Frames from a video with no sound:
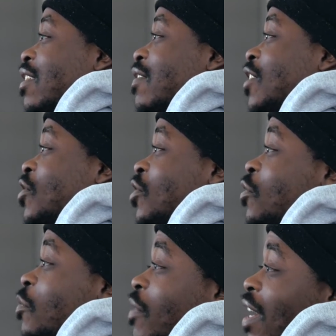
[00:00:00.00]
That's
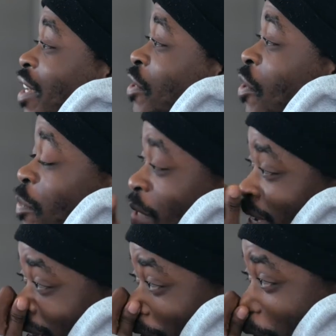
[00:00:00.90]
true, but you know what I
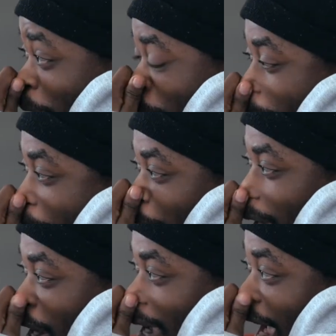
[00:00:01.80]
mean?
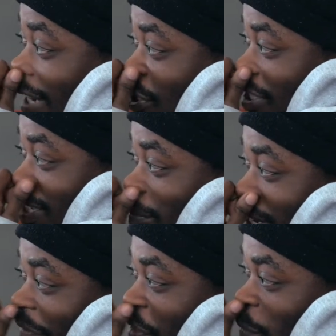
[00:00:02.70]
Actually, but
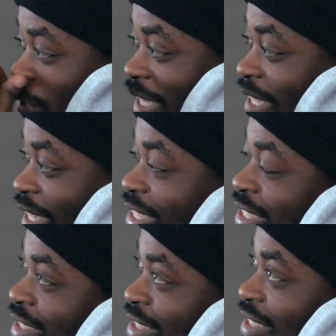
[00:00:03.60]
if you really
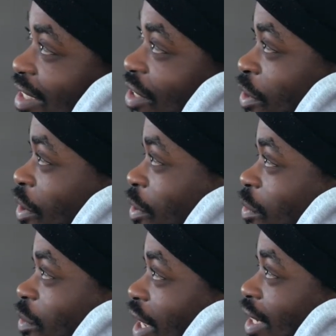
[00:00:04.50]
listen,
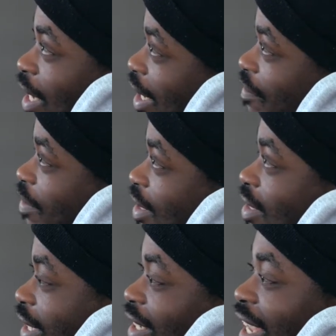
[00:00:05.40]
a lot of
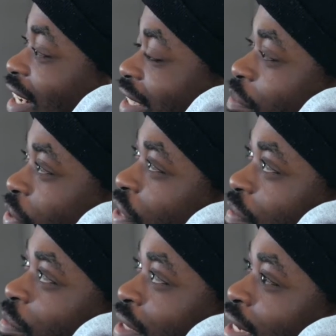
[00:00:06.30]
the music
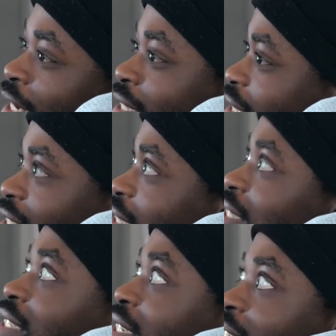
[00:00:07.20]
from the 90s
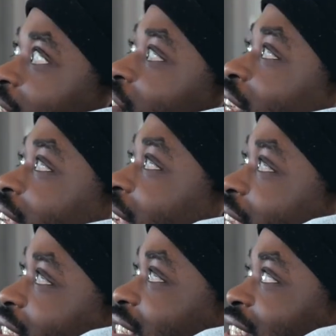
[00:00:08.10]
is
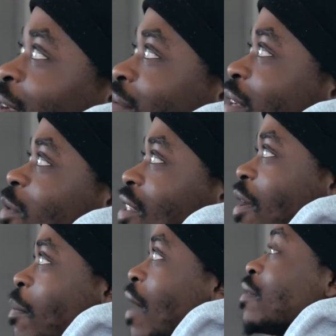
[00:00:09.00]
it's the same thing we
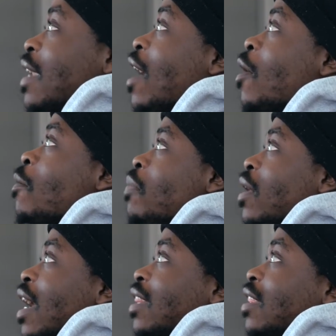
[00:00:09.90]
talk about now,
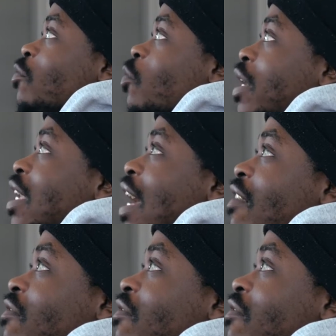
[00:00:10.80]
but I think we've